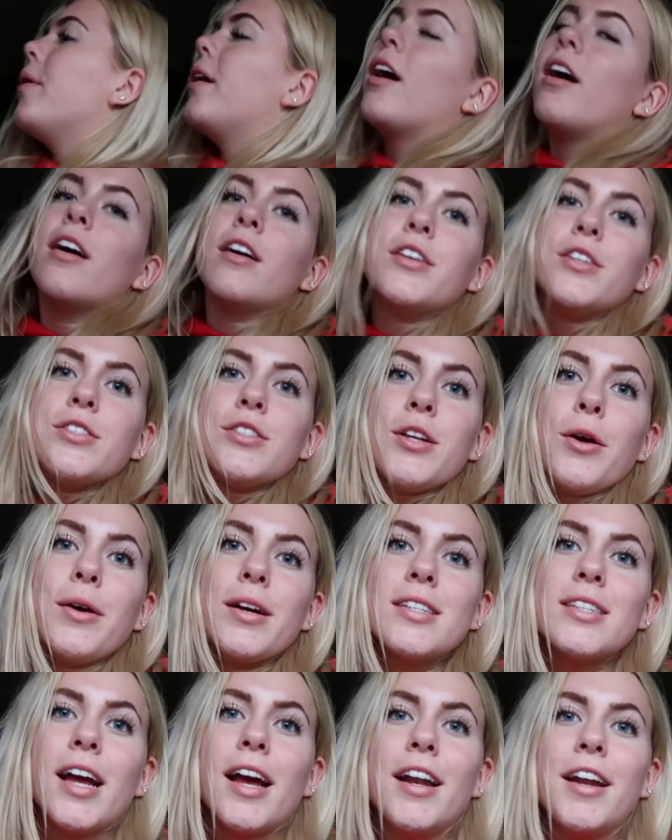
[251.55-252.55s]
We are so
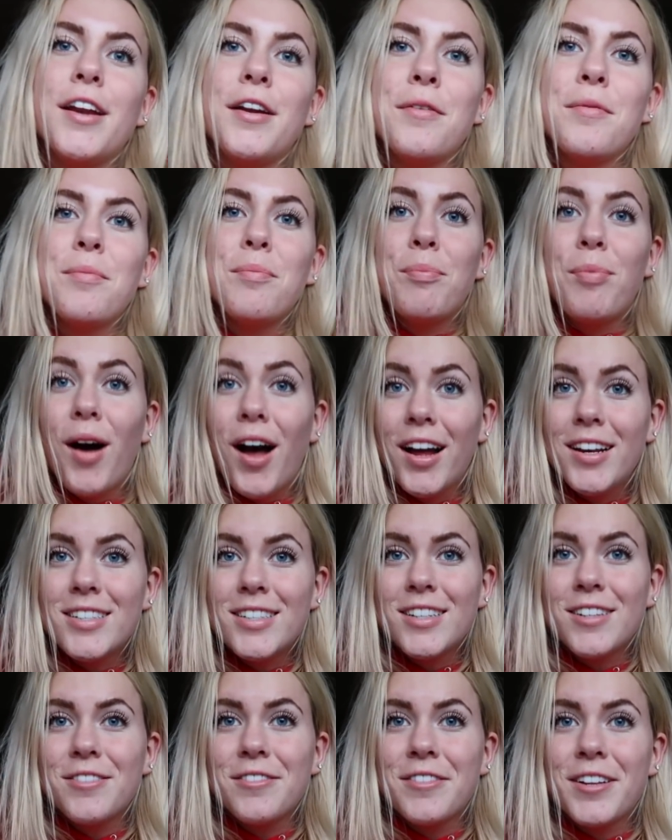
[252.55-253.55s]
excited,
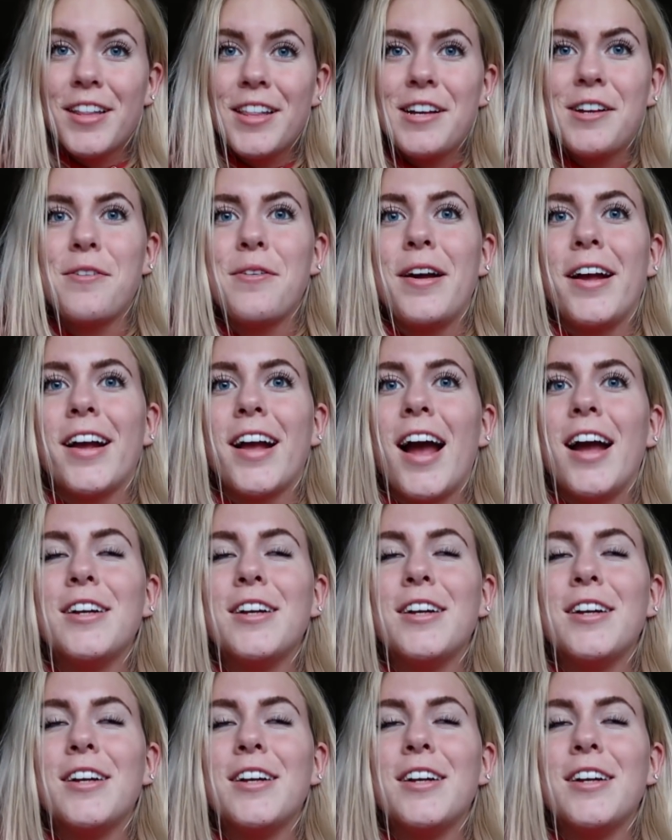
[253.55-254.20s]
but really quick,